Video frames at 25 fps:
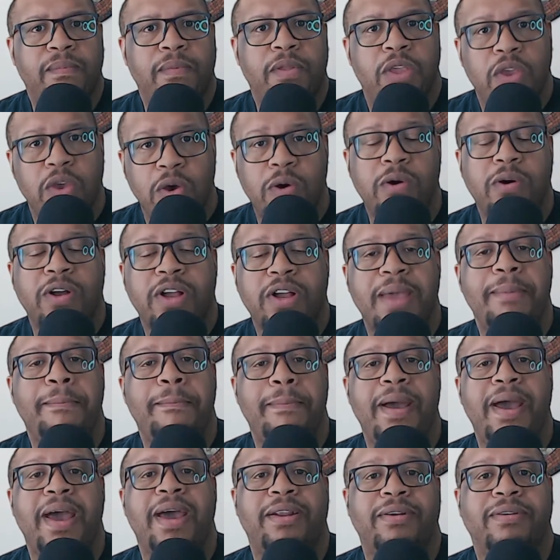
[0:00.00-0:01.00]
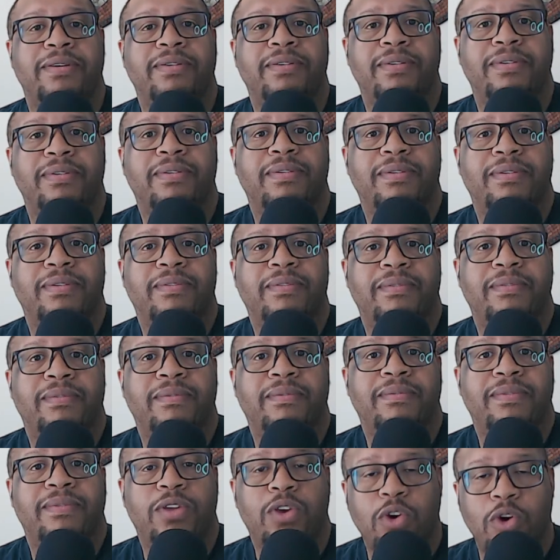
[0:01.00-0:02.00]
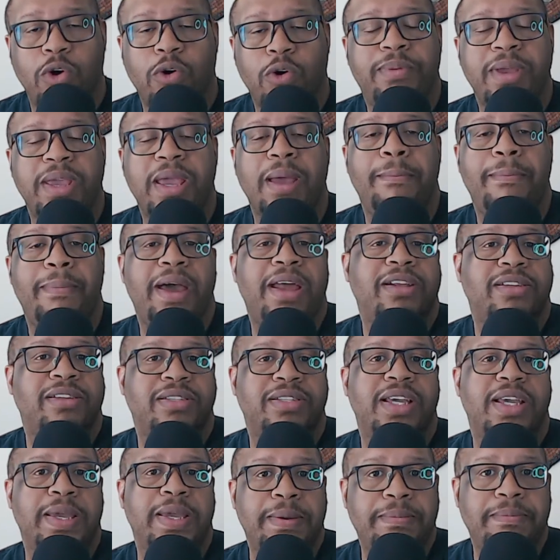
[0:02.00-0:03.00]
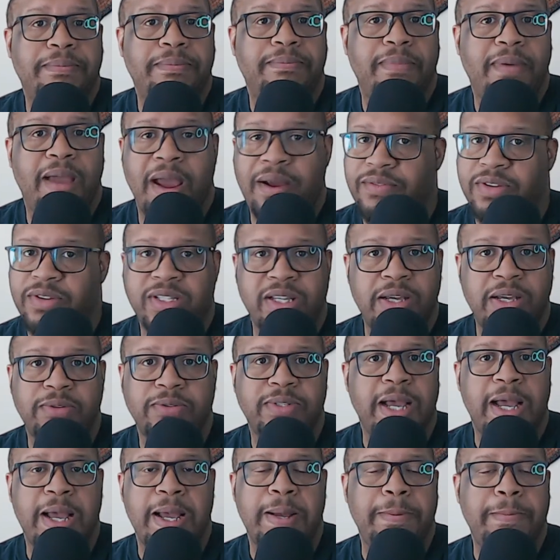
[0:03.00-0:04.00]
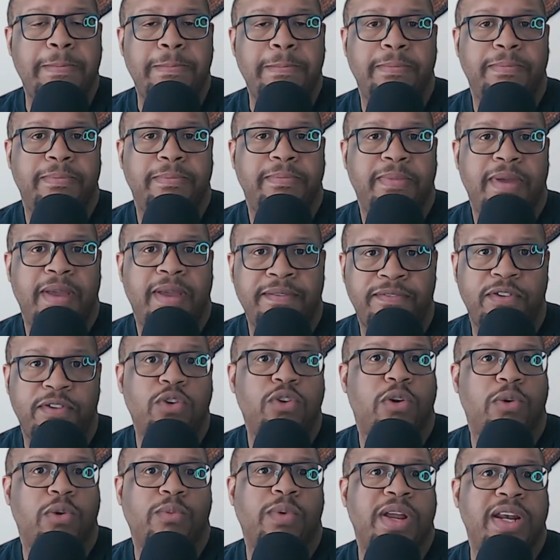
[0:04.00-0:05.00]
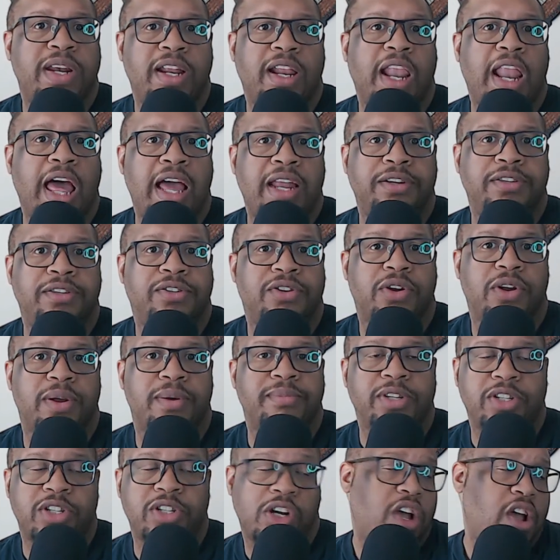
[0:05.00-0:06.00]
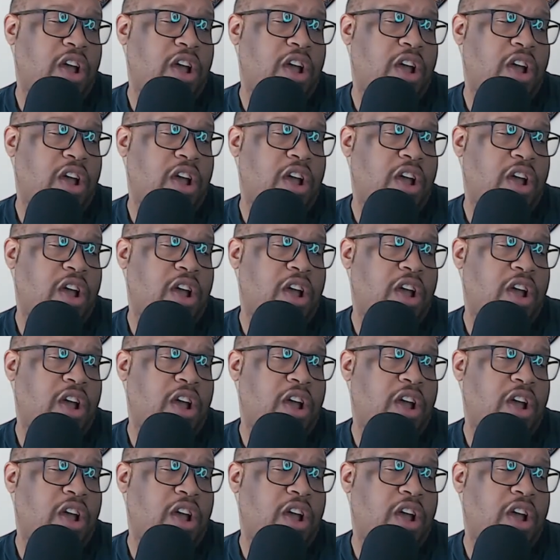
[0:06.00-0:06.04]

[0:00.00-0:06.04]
You'll get better. You'll be a better team every single time if you can win the line of scrimmage,